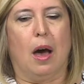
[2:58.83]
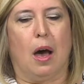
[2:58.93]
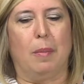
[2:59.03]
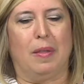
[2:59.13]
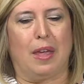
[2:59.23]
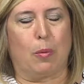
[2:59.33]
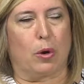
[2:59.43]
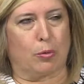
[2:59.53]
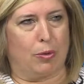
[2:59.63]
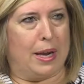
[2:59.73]
and they
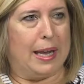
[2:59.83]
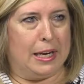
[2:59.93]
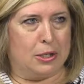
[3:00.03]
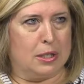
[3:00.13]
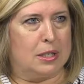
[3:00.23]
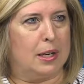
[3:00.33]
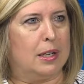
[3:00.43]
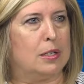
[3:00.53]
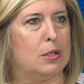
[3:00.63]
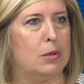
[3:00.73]
work through that
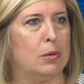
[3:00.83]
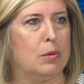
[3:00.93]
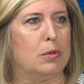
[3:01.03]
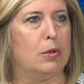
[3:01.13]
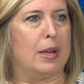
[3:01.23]
agency to do